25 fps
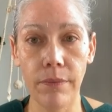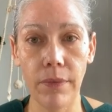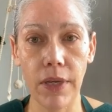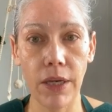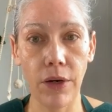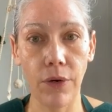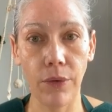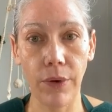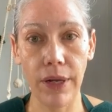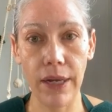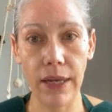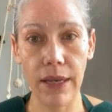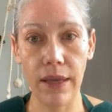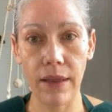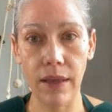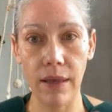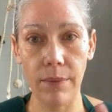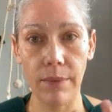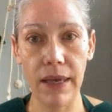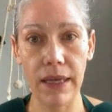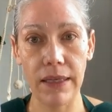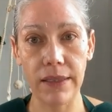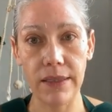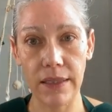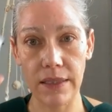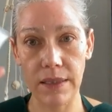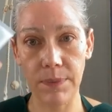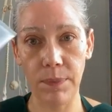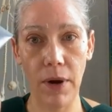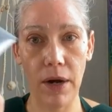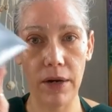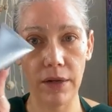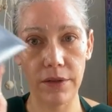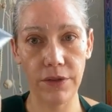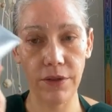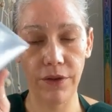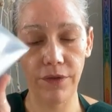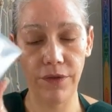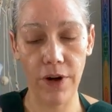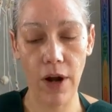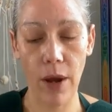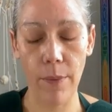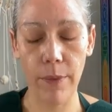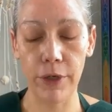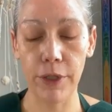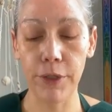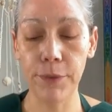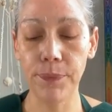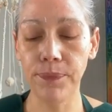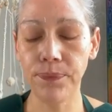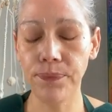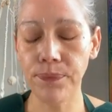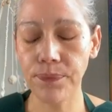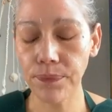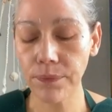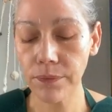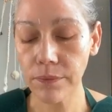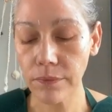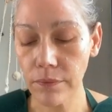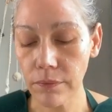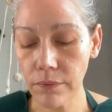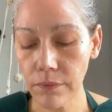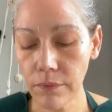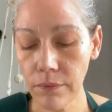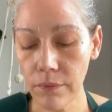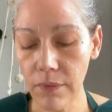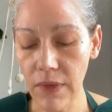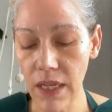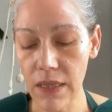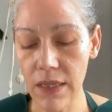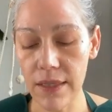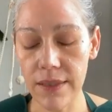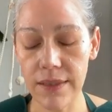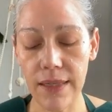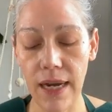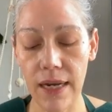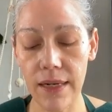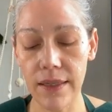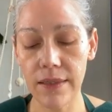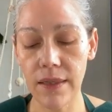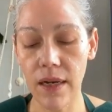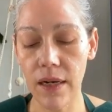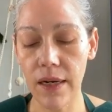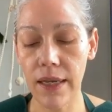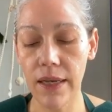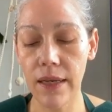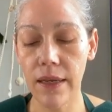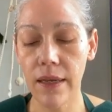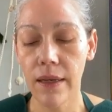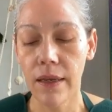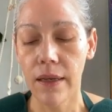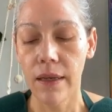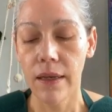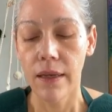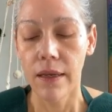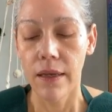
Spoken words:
ingredient that makes this product so phenomenal. The studies on it.